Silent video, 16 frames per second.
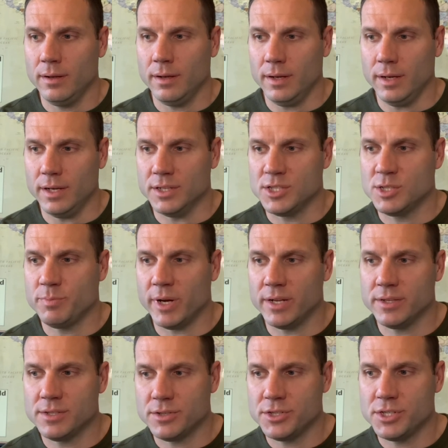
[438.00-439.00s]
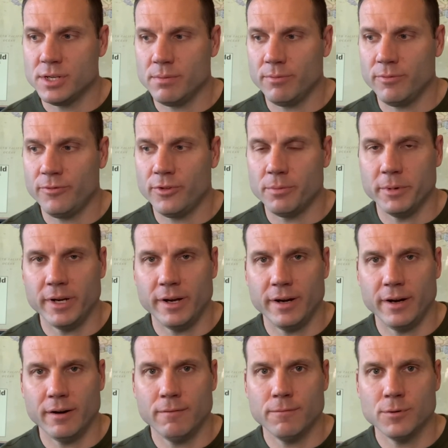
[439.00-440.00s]
a sponsorship from an
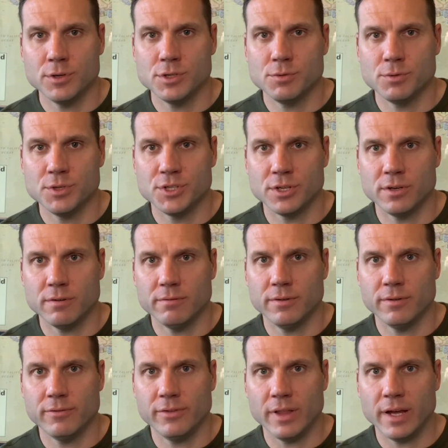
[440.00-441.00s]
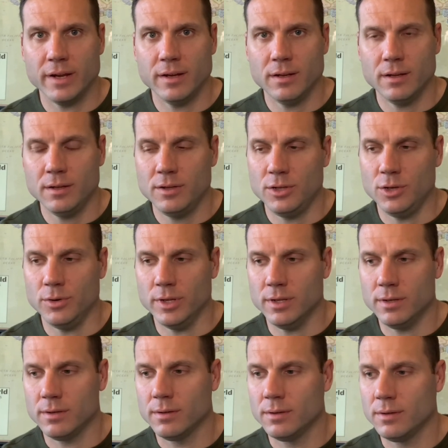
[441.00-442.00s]
Air Force Reserve flying
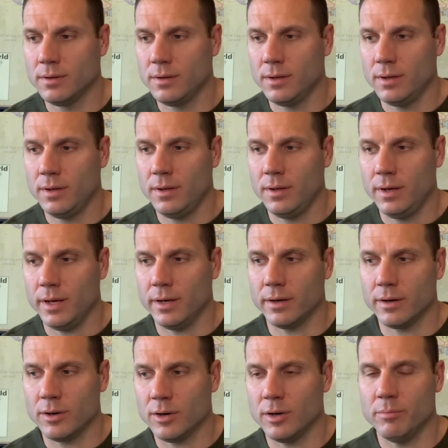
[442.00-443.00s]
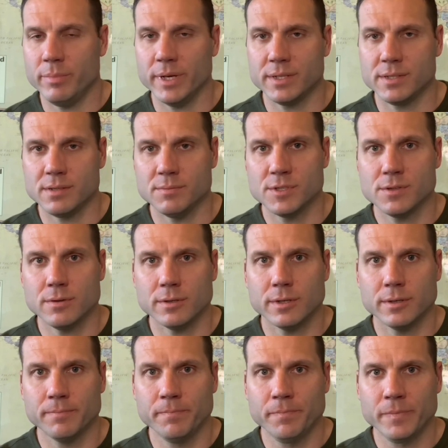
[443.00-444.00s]
unit, and a current PCSM
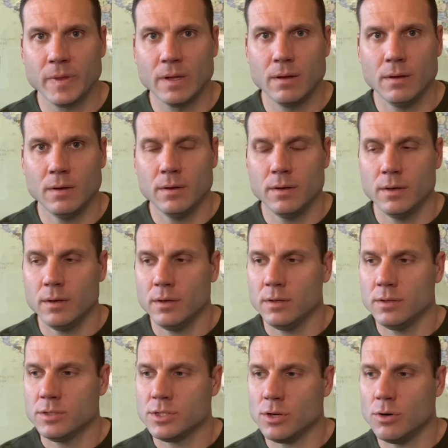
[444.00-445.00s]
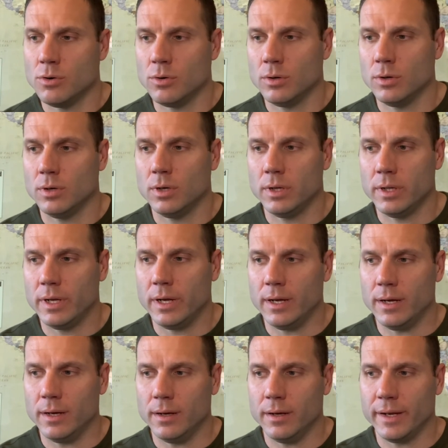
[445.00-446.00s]
score. So
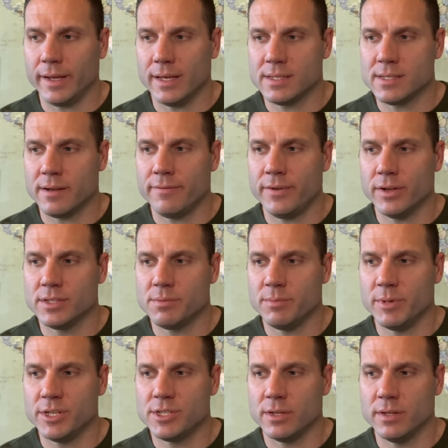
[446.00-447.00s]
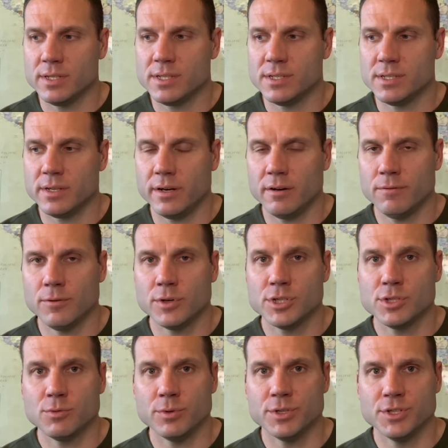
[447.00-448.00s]
uh, I guess I failed to mention this is an Air
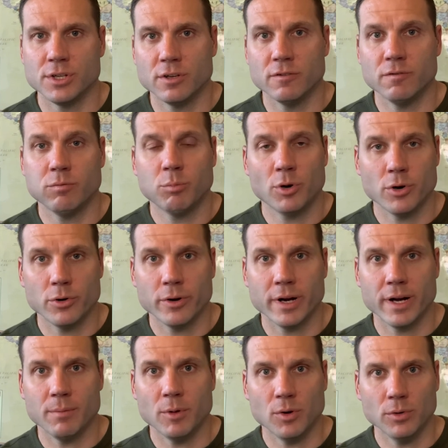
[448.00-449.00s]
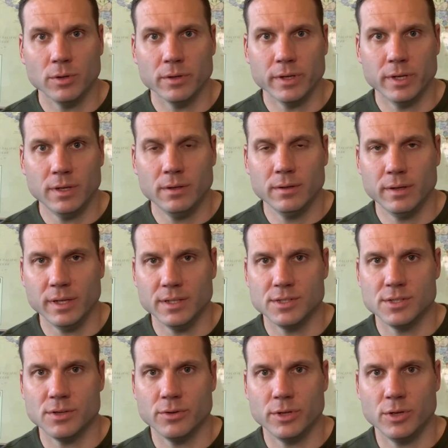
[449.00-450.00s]
Force Reserve program only, and
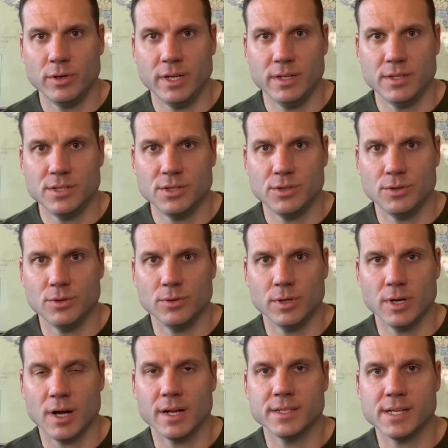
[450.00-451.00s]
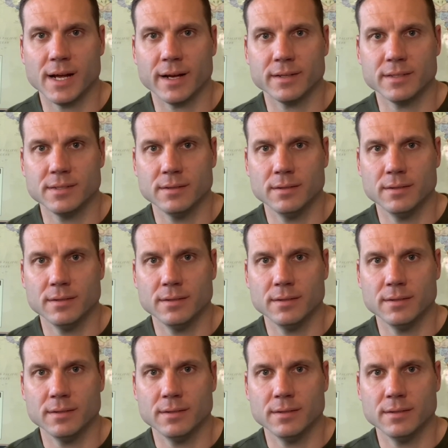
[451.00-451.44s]
so you need to contact